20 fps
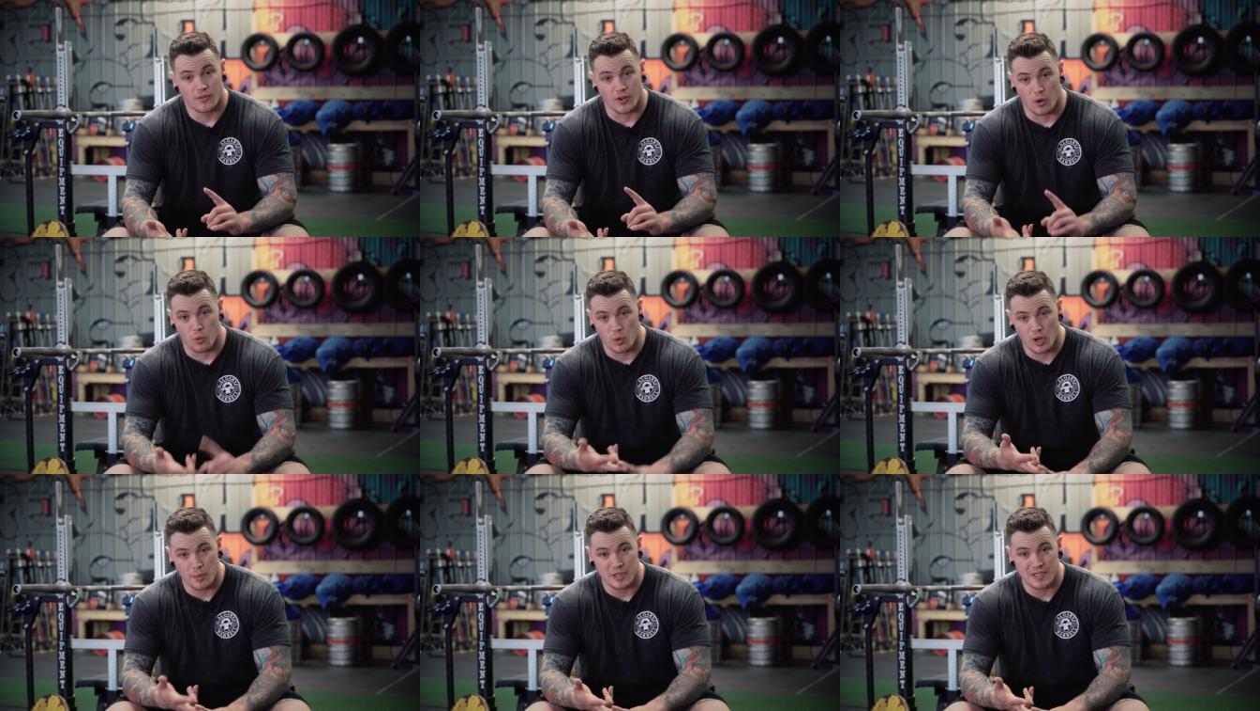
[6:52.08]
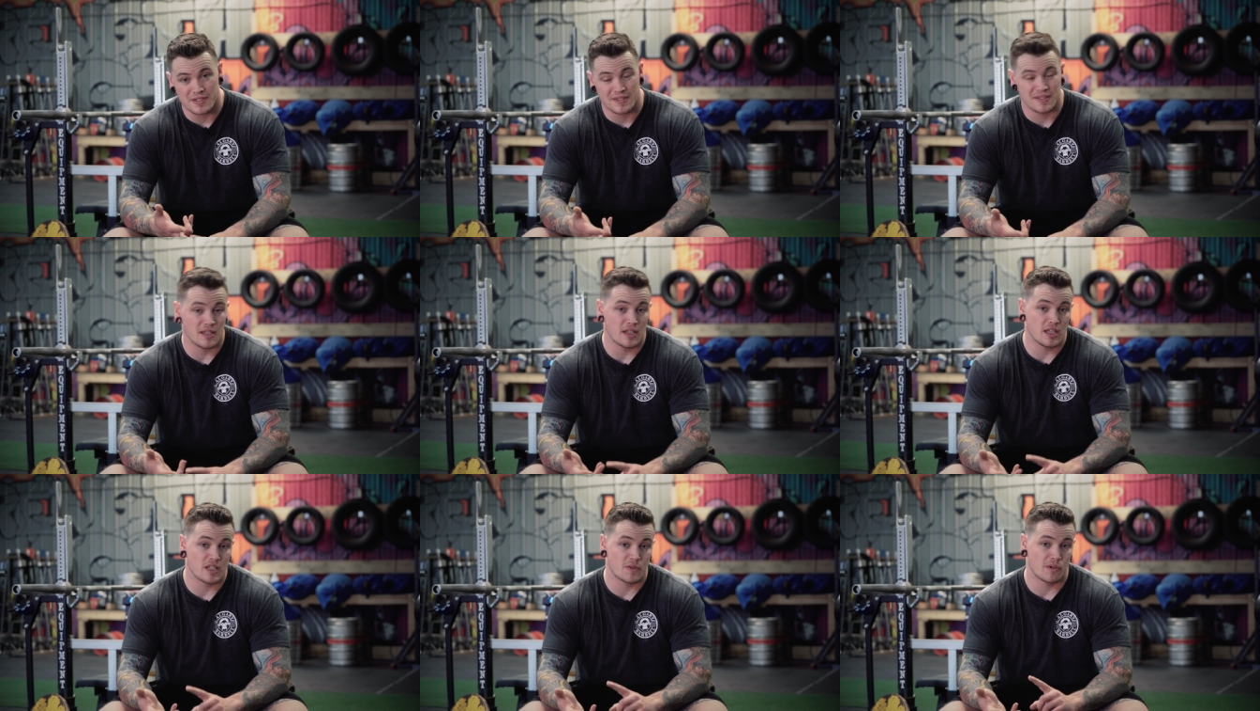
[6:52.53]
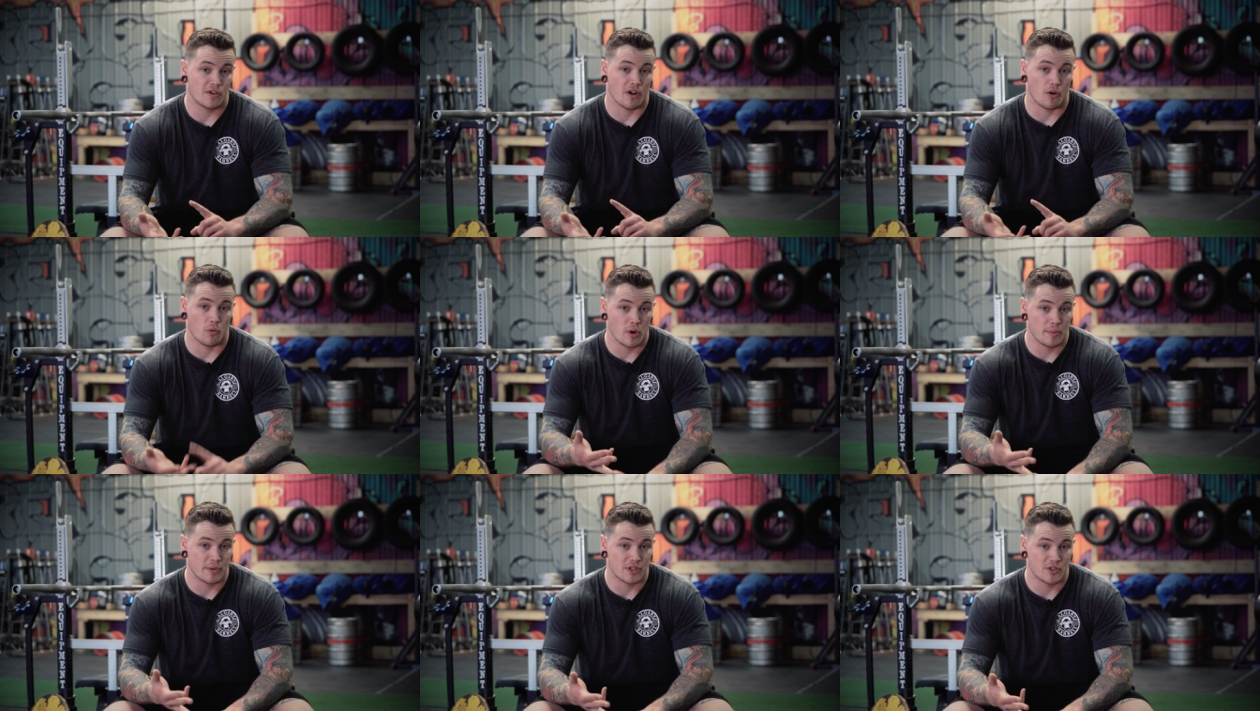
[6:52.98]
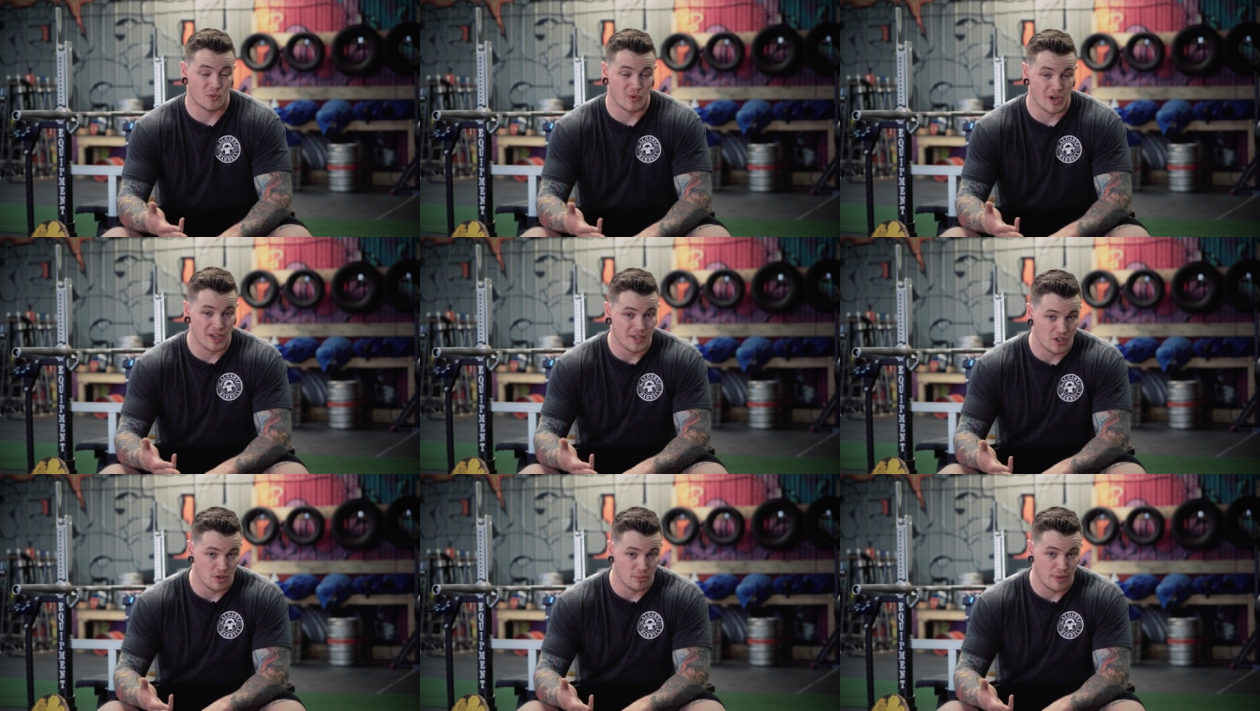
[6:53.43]
We've got women's tees. We've got women's
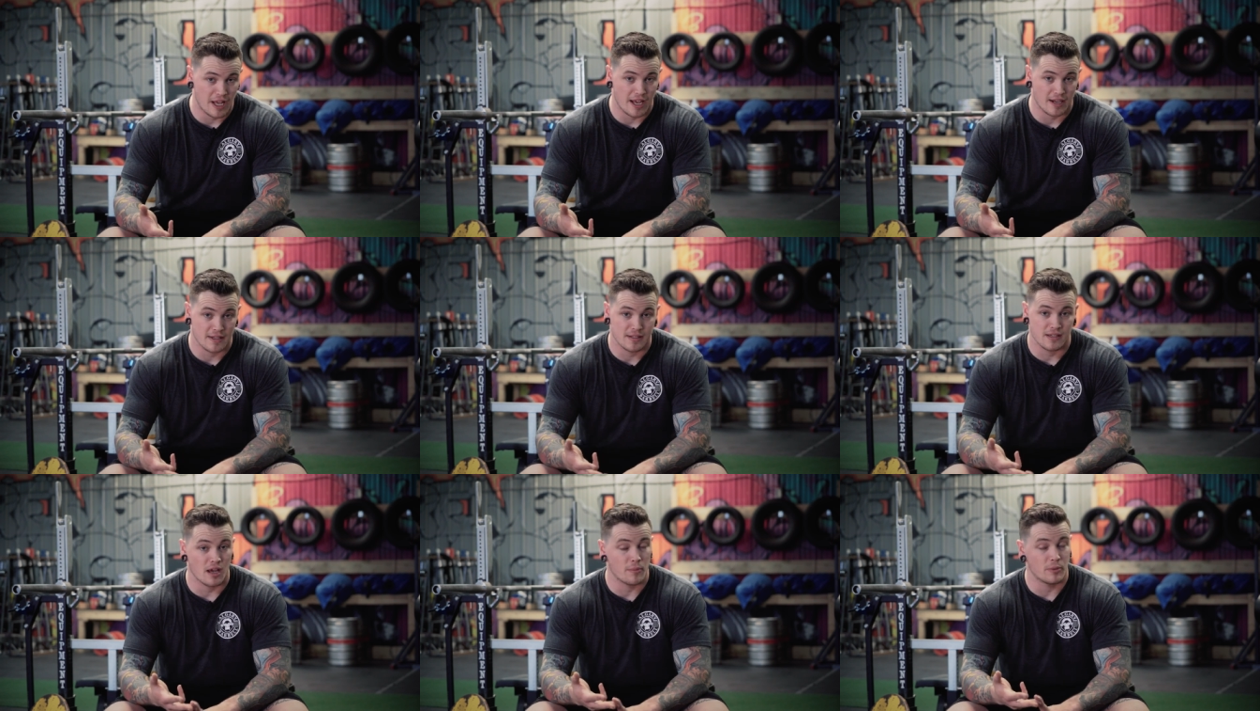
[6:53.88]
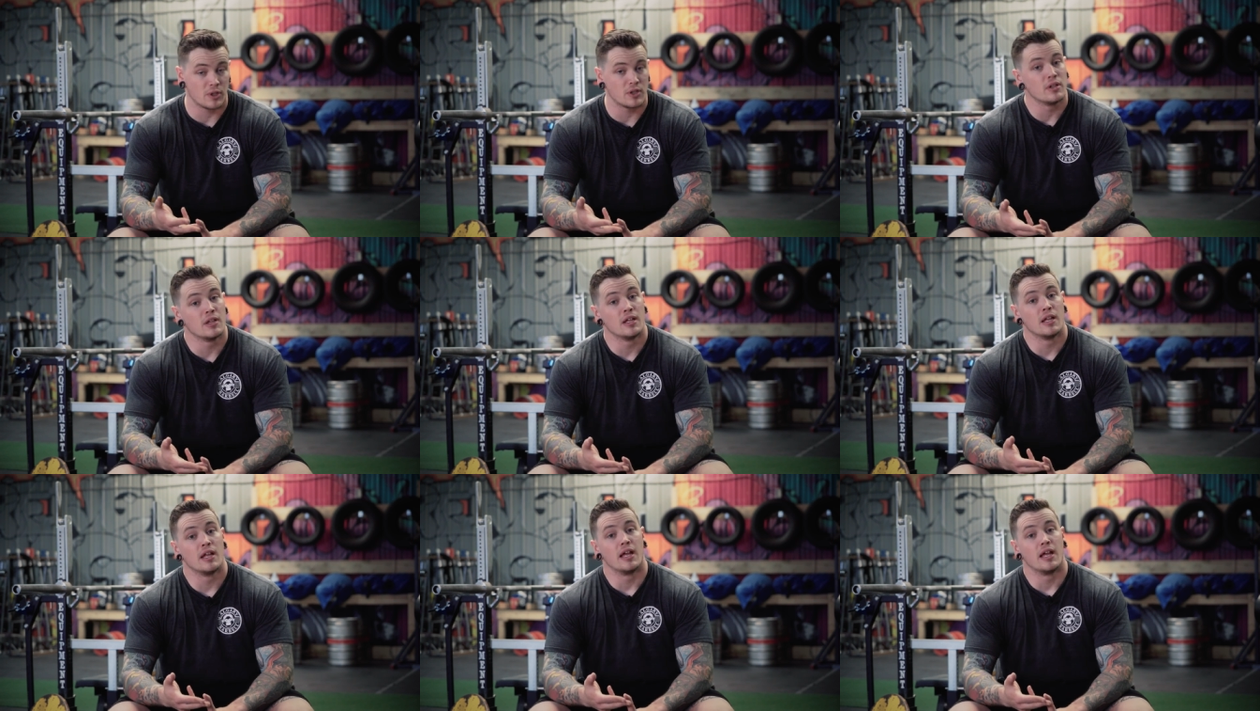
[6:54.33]
racer backs coming.